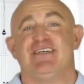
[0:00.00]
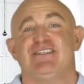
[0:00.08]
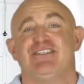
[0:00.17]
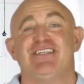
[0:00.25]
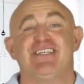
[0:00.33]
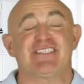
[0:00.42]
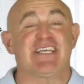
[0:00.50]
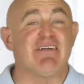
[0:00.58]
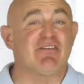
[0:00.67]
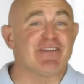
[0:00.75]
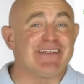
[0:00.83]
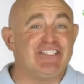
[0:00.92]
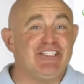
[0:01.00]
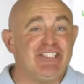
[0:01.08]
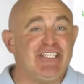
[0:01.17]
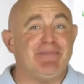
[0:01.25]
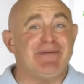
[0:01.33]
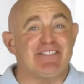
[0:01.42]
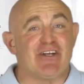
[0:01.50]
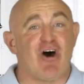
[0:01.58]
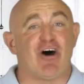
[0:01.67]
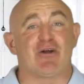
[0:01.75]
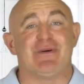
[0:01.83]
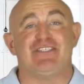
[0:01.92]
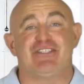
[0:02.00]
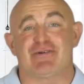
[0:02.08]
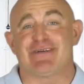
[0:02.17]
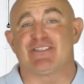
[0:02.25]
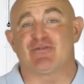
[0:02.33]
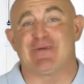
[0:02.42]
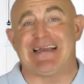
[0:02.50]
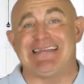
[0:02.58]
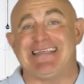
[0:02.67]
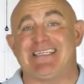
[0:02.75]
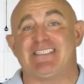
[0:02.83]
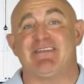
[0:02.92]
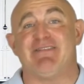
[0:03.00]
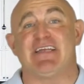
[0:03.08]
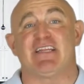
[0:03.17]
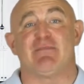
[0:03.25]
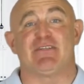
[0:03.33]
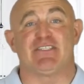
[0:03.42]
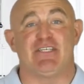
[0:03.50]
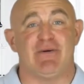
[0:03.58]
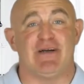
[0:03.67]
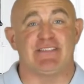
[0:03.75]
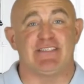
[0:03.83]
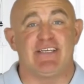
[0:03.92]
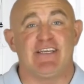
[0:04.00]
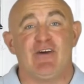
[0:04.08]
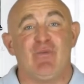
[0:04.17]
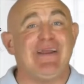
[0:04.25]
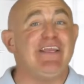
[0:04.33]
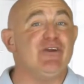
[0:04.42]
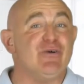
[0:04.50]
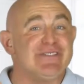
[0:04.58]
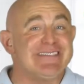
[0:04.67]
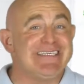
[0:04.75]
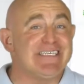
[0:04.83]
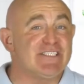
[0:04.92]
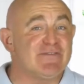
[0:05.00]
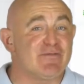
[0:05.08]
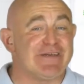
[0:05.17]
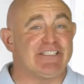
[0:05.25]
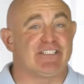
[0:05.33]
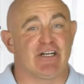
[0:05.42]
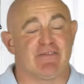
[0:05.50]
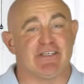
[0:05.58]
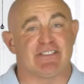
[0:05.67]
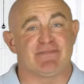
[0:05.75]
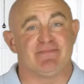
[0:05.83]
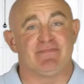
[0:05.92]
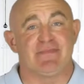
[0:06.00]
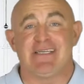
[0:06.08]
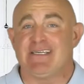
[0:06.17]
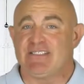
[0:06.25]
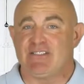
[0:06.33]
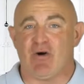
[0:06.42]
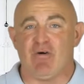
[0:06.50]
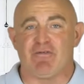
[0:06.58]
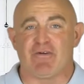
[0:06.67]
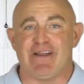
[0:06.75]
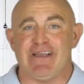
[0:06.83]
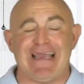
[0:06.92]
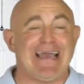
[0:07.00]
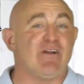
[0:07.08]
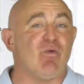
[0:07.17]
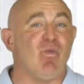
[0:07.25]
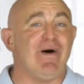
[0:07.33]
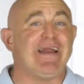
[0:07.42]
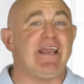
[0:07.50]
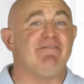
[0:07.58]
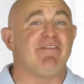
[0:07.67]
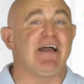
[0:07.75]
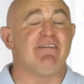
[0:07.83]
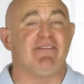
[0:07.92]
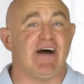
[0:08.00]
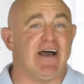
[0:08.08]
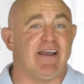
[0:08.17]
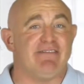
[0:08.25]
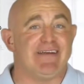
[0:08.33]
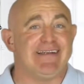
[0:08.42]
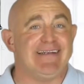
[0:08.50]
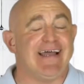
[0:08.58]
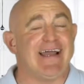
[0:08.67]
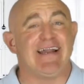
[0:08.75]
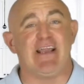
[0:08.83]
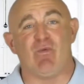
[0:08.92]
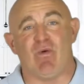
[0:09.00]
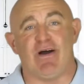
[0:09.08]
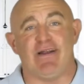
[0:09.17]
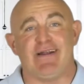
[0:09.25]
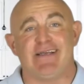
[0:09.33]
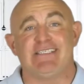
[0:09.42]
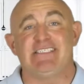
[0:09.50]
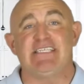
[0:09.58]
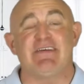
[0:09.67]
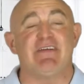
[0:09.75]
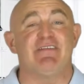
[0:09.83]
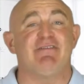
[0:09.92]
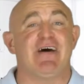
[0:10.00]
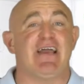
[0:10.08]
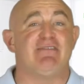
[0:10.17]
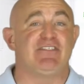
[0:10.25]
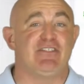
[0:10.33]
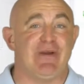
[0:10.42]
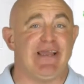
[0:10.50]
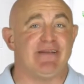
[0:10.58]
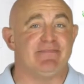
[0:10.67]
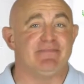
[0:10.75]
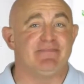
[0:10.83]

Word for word: To discover the cheapest auto insurance rate that is available to us, we use this free service toll free at 1 855 981 7528.